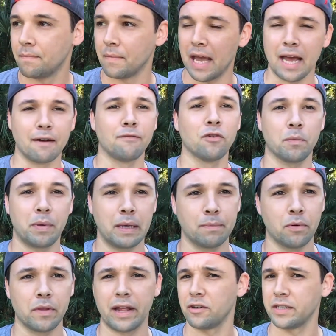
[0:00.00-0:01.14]
handful of
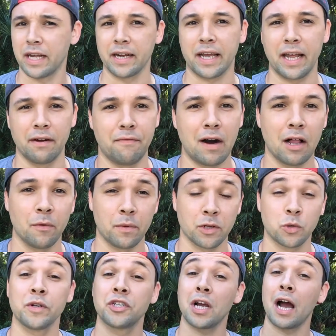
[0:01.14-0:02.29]
people that are dedicated
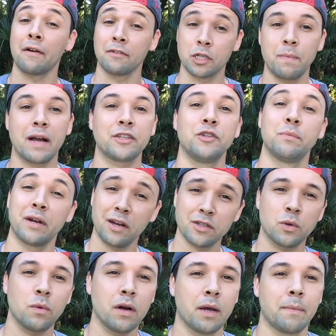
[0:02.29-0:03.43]
followers, which I respect you, but I
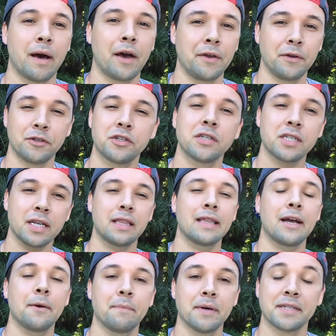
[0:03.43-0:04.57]
also worry about you. You should see a
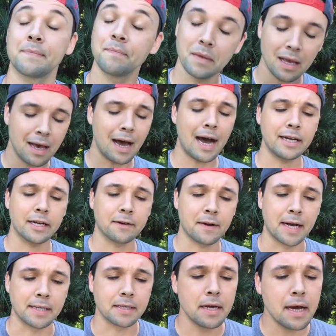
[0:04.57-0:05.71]
therapist. I
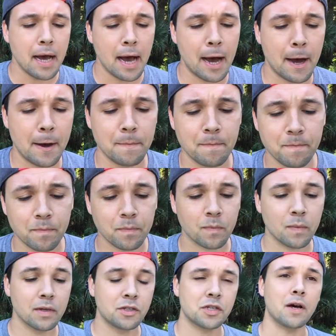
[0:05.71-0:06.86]
digress.
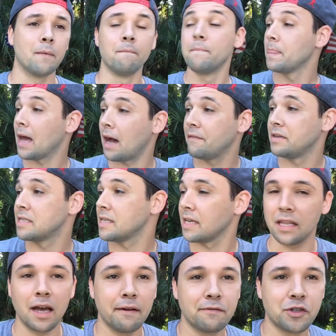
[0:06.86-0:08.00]
So, obviously a
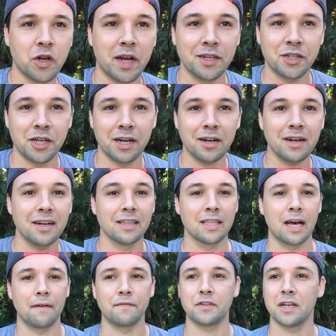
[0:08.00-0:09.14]
life change here.
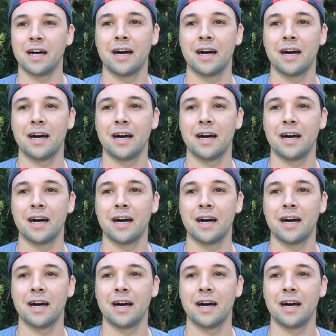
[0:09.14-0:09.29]
Left